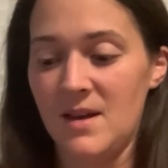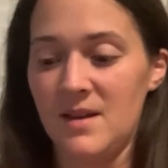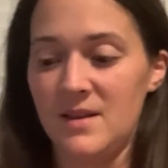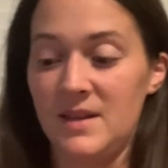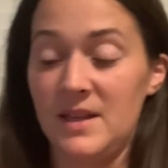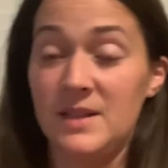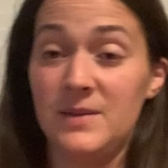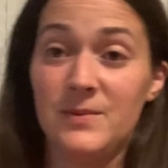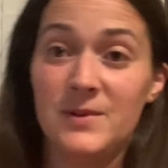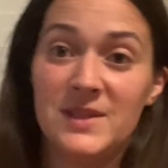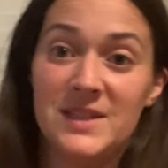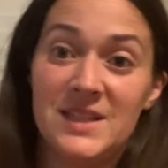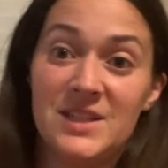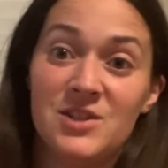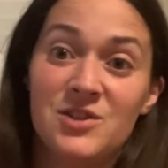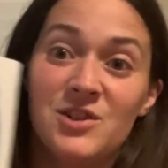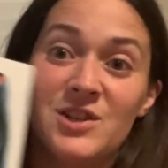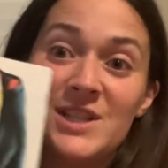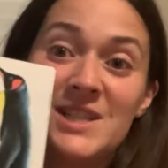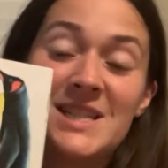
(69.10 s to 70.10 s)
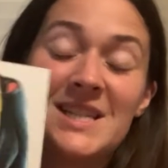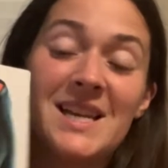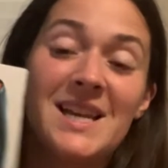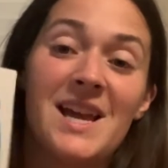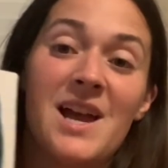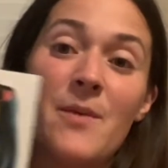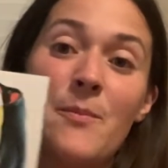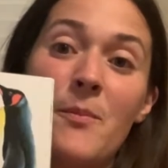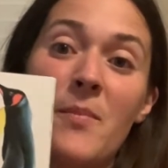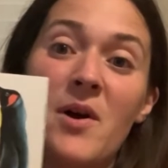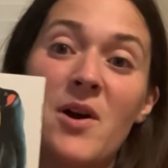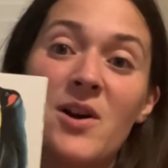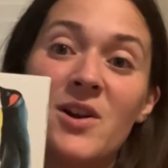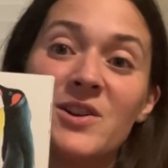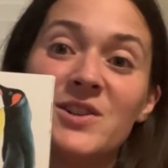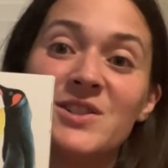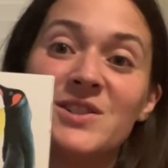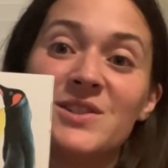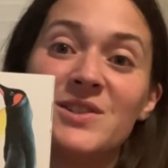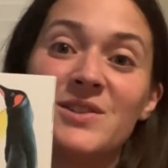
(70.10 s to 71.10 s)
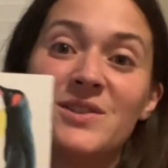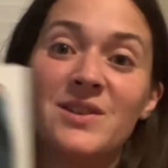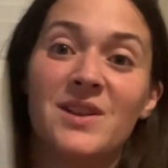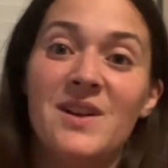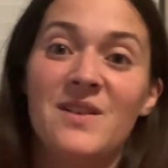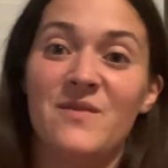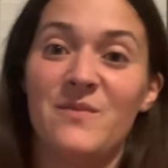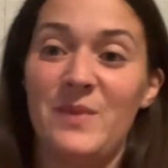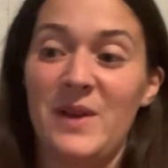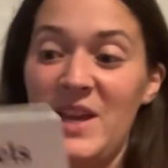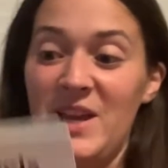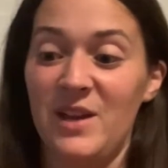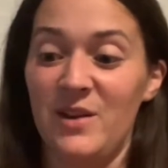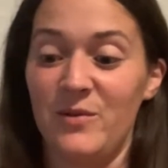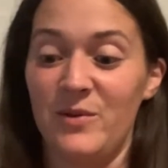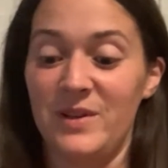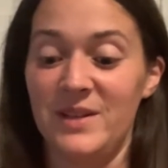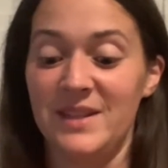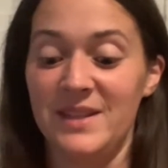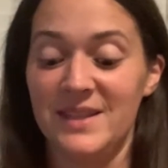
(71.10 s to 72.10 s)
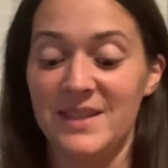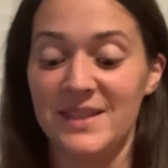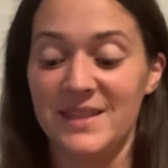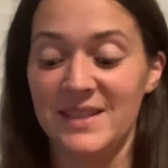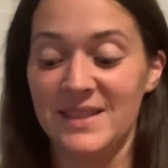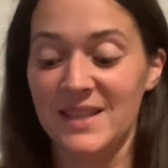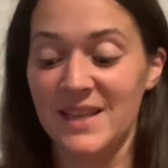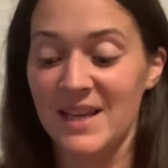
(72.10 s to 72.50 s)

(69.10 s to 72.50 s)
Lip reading: This one's interesting, a parcel of penguins.